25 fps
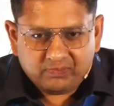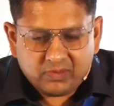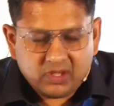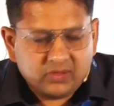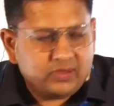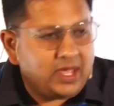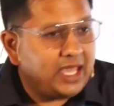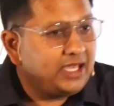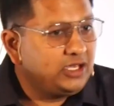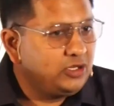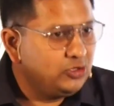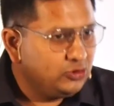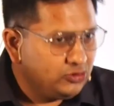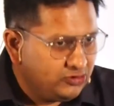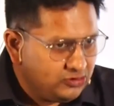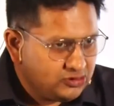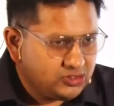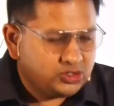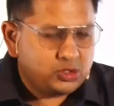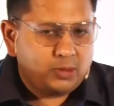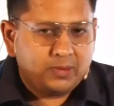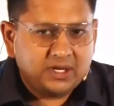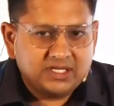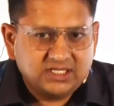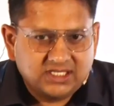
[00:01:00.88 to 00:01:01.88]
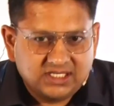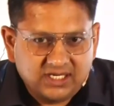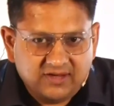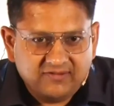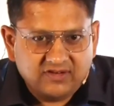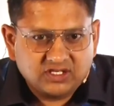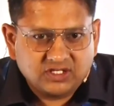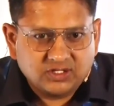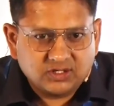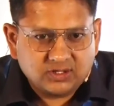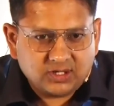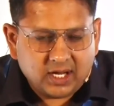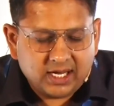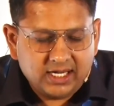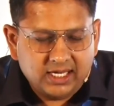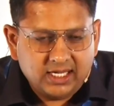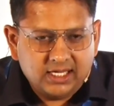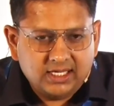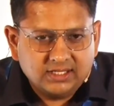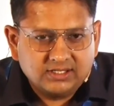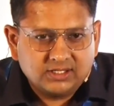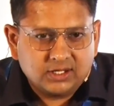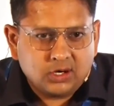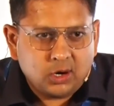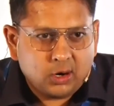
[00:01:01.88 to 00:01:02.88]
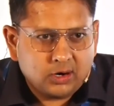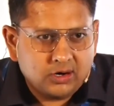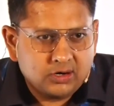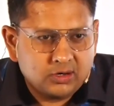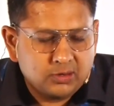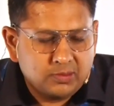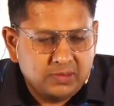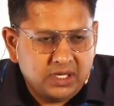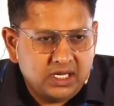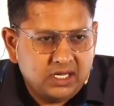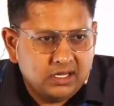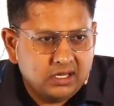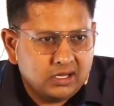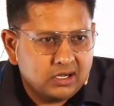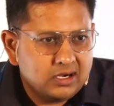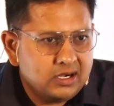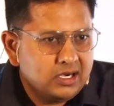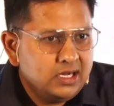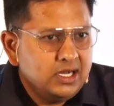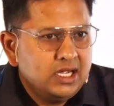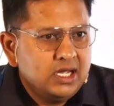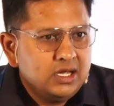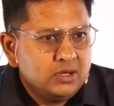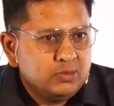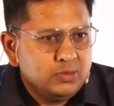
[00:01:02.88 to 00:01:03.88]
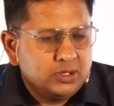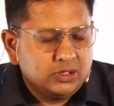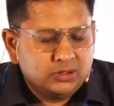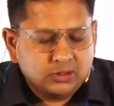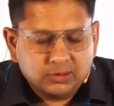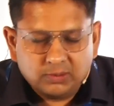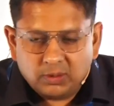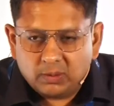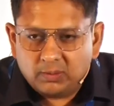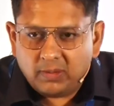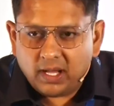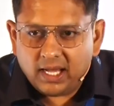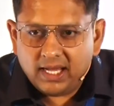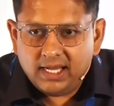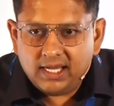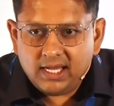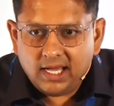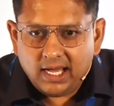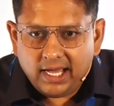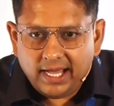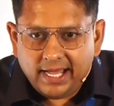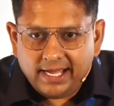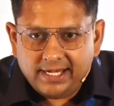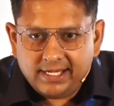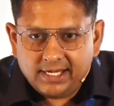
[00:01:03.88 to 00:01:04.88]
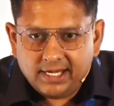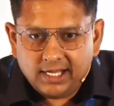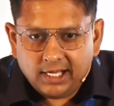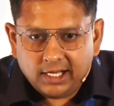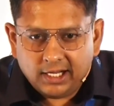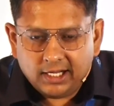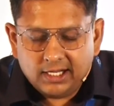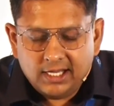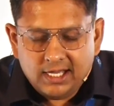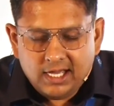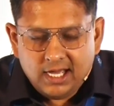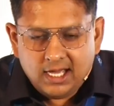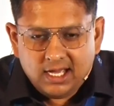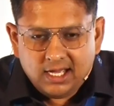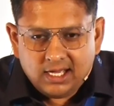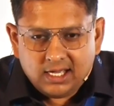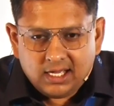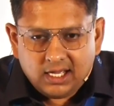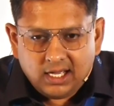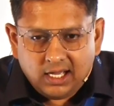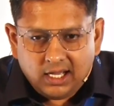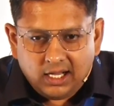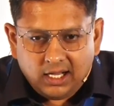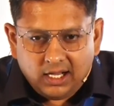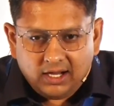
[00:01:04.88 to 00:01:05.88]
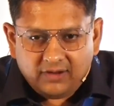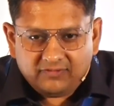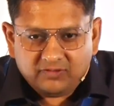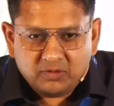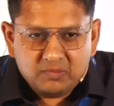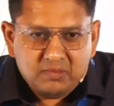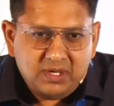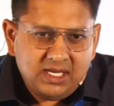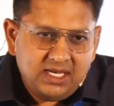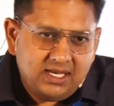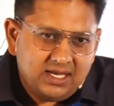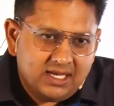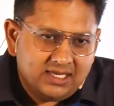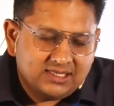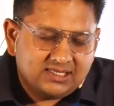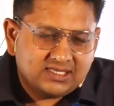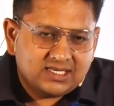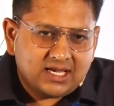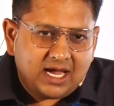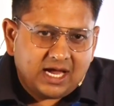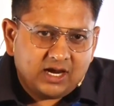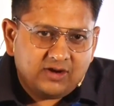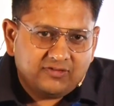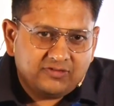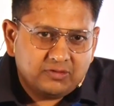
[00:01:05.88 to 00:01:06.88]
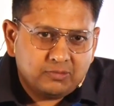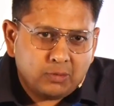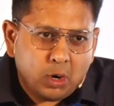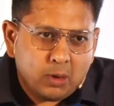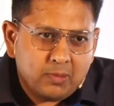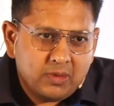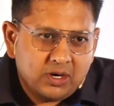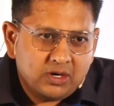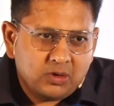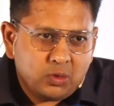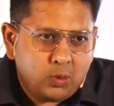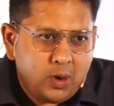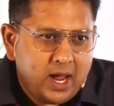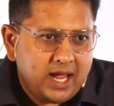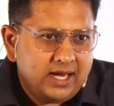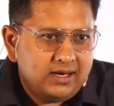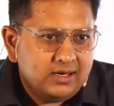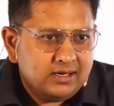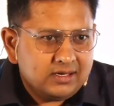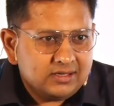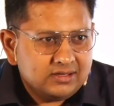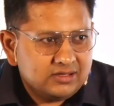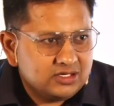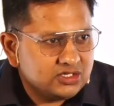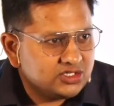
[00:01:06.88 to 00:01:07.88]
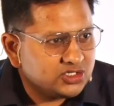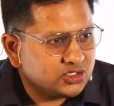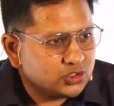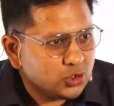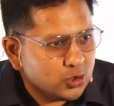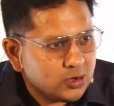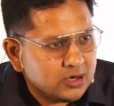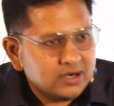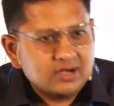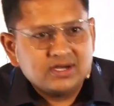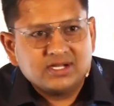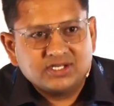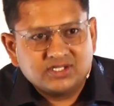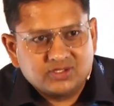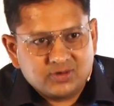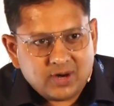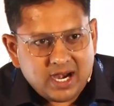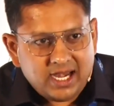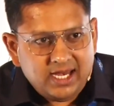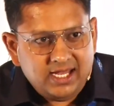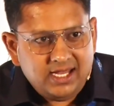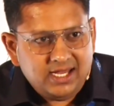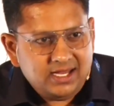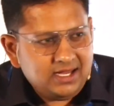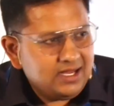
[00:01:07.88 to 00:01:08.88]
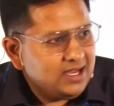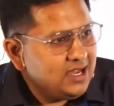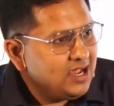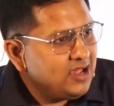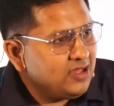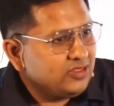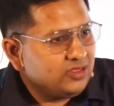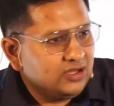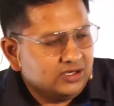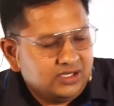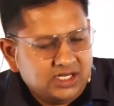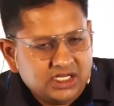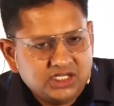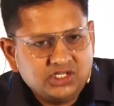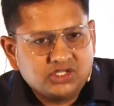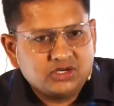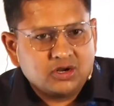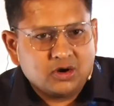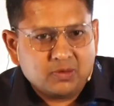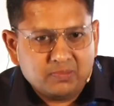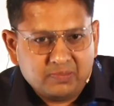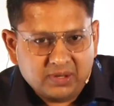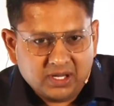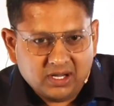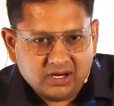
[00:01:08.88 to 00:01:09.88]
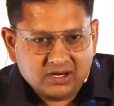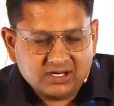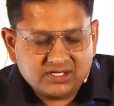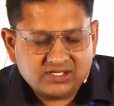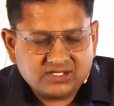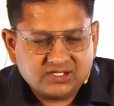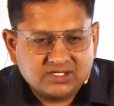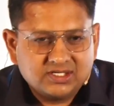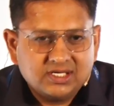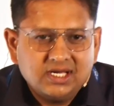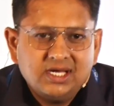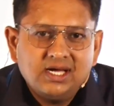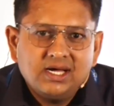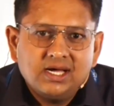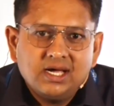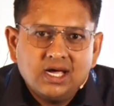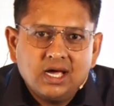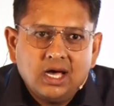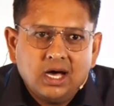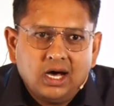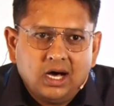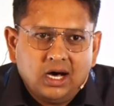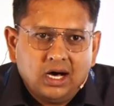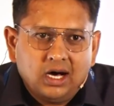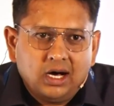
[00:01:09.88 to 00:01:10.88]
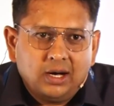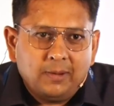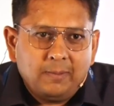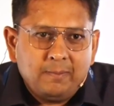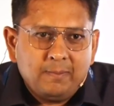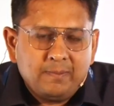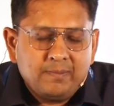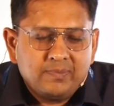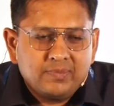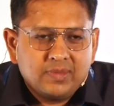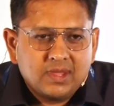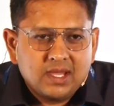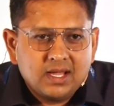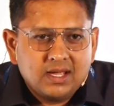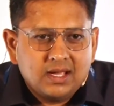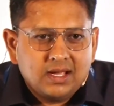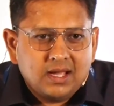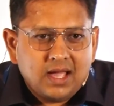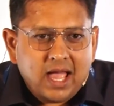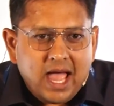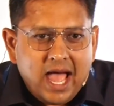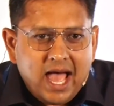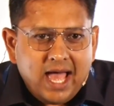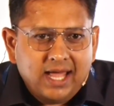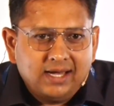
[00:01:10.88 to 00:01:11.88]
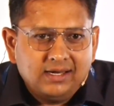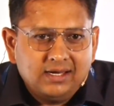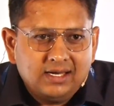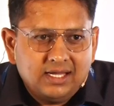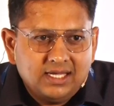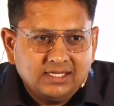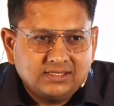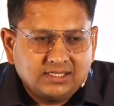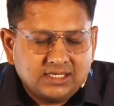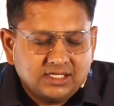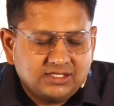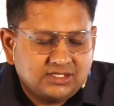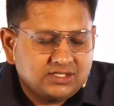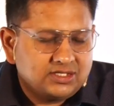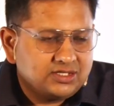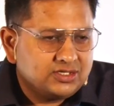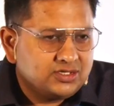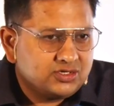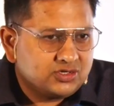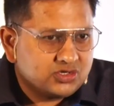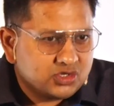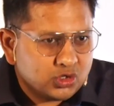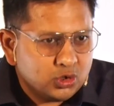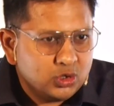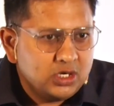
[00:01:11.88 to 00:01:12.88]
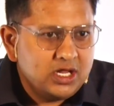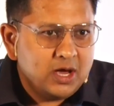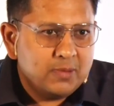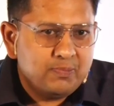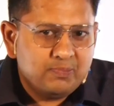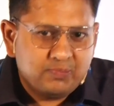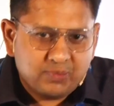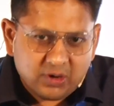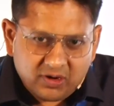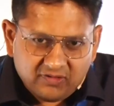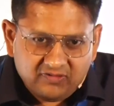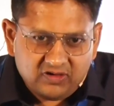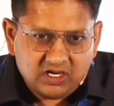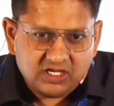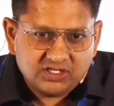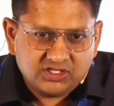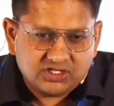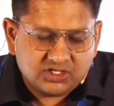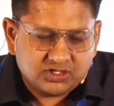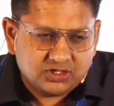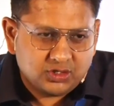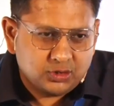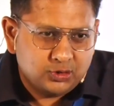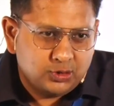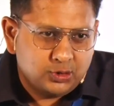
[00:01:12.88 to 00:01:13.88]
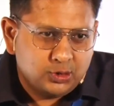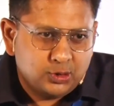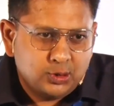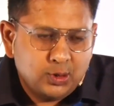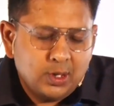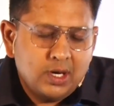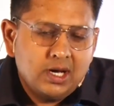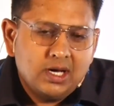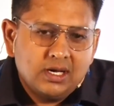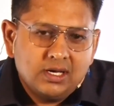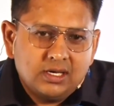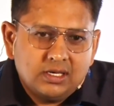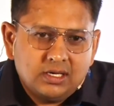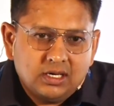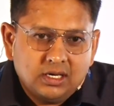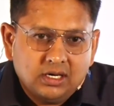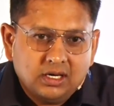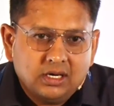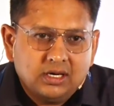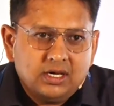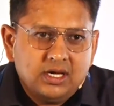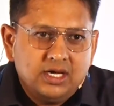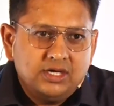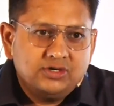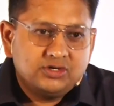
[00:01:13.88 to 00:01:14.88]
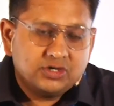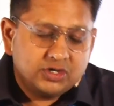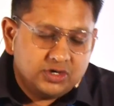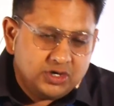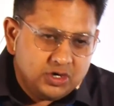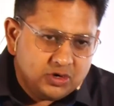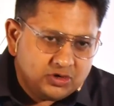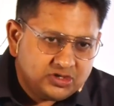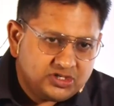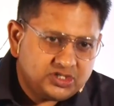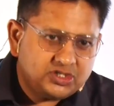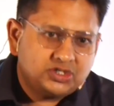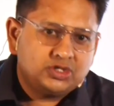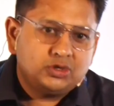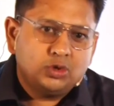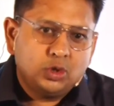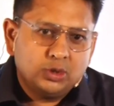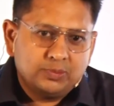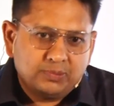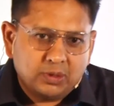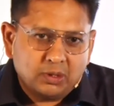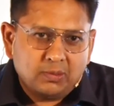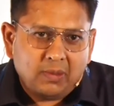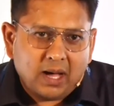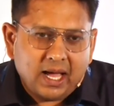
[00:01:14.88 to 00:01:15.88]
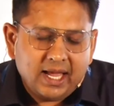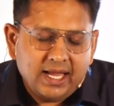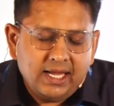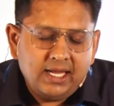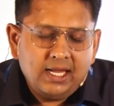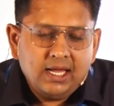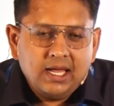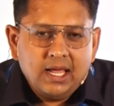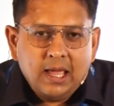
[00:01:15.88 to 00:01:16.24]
thank you so much, CFA Society. It's an honor to be here with Utpal Bhai. And for me, it's kind of a moment when the student is ready, the teacher appears. And it's truly a privilege to introduce Utpal Bhai